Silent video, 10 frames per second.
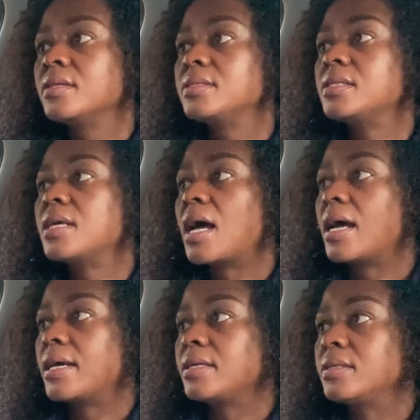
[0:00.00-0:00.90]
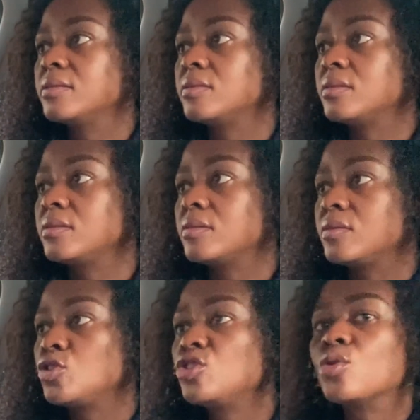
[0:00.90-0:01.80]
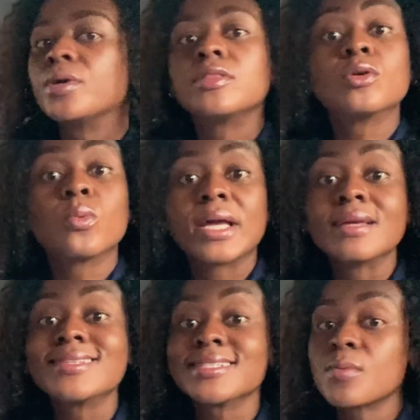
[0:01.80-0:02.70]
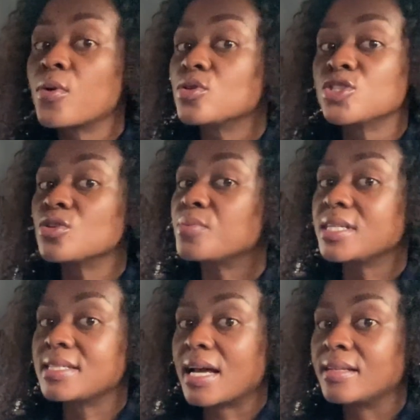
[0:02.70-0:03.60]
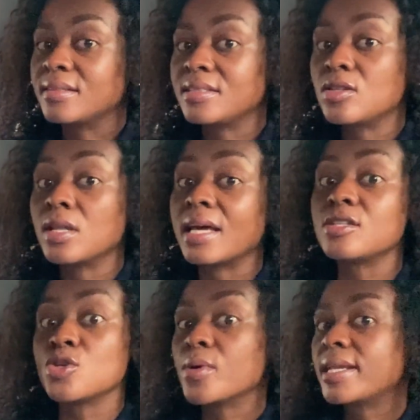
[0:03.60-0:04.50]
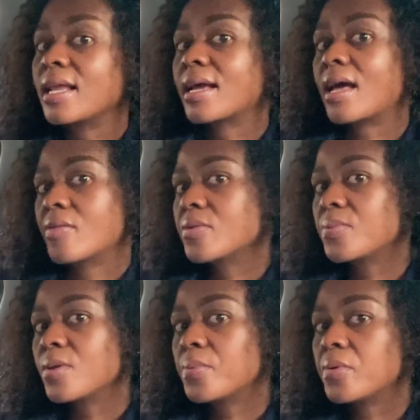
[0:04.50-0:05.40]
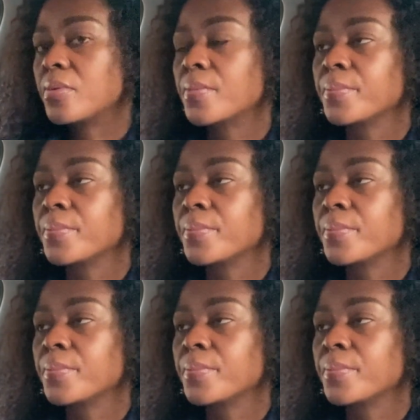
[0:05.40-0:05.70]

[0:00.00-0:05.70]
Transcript: Did I do it the way it's supposed to be done? Did I do it like other people?